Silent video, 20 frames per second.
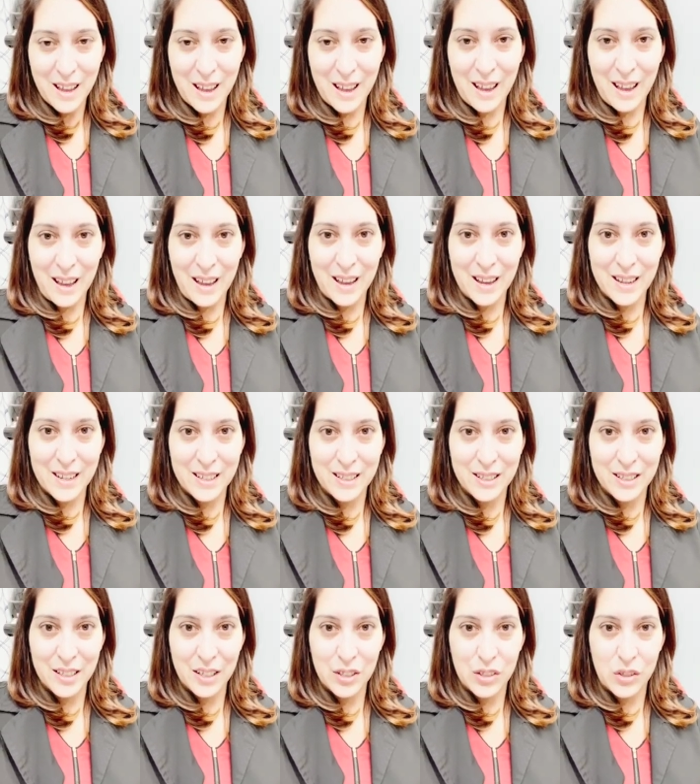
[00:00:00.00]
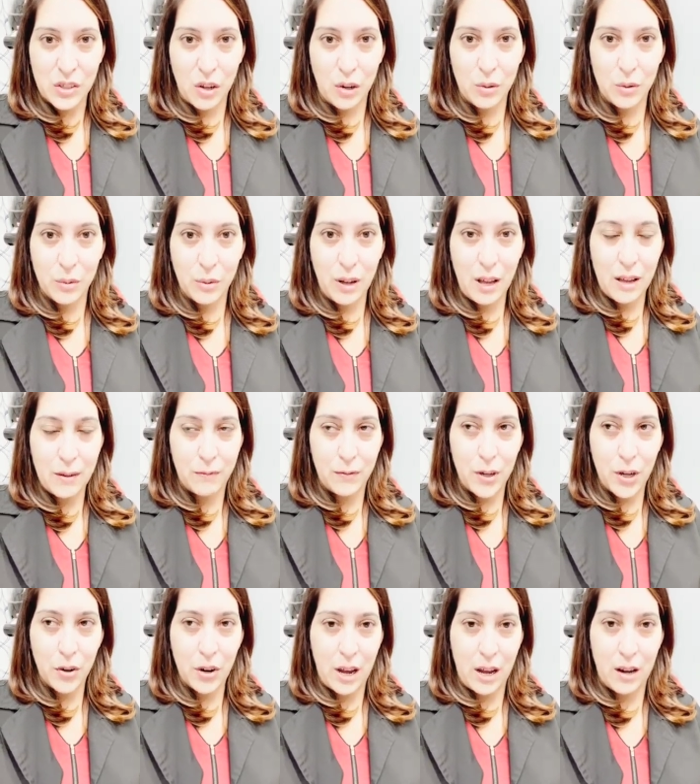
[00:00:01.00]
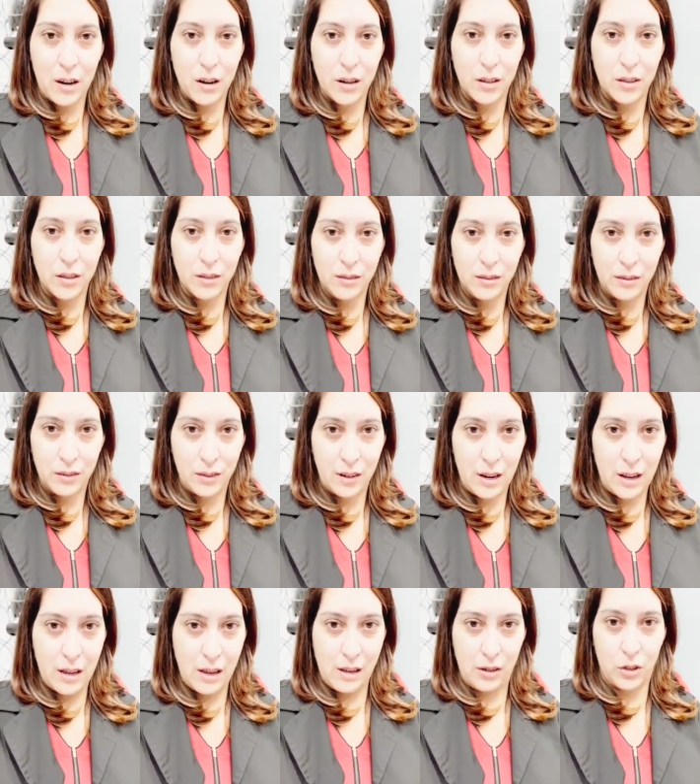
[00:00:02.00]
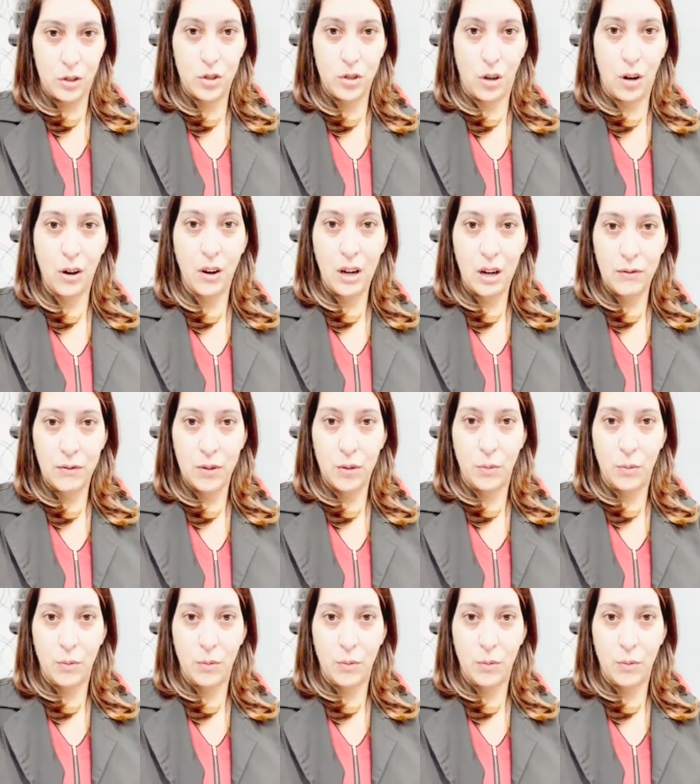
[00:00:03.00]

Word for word: And so if your hair is strong enough to